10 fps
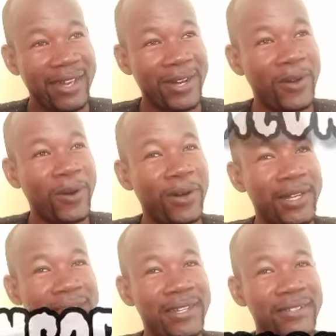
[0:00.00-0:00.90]

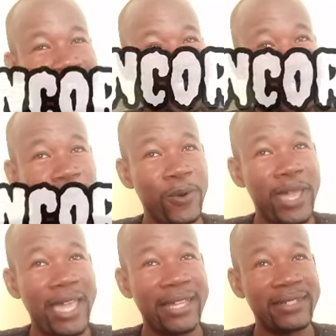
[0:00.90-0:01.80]
Concord,
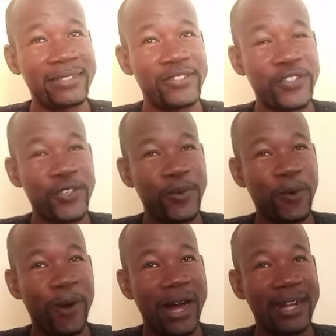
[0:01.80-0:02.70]
Concord.
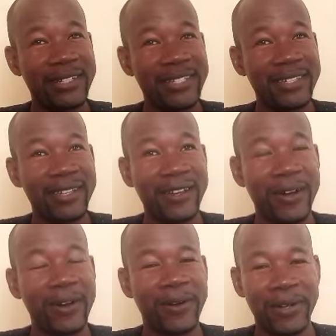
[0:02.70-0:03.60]

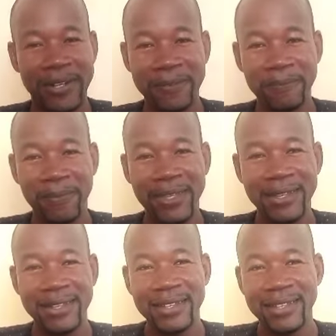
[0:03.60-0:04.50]
Concord.
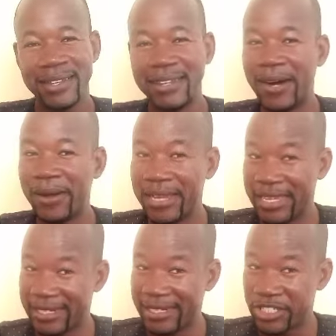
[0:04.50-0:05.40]
Now, in
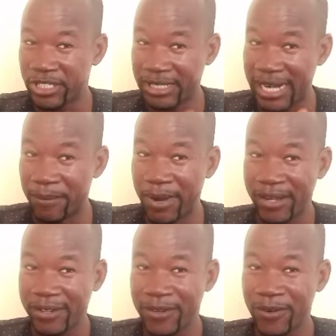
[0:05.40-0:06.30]
English
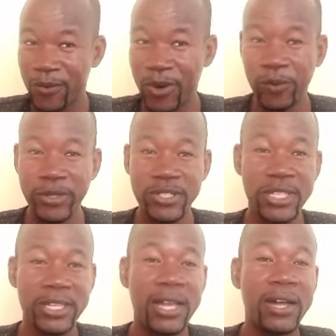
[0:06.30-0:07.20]
grammar, when we
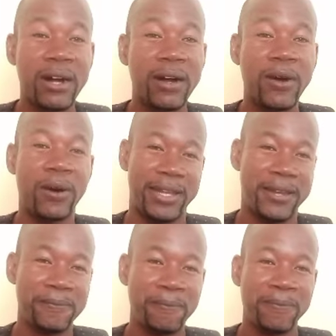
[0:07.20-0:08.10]
say Concord,
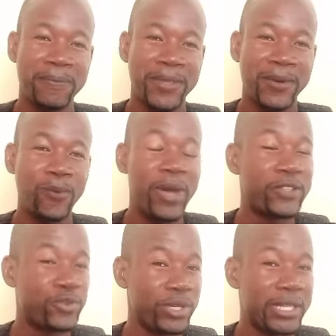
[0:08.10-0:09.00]

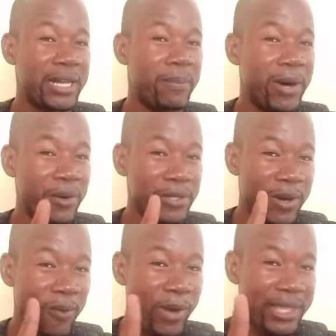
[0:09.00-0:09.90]
we're talking
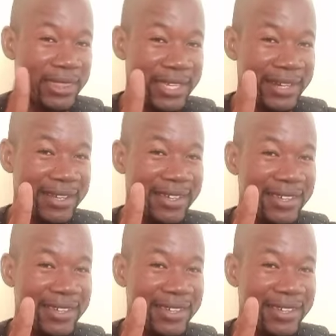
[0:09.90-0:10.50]
about one thing.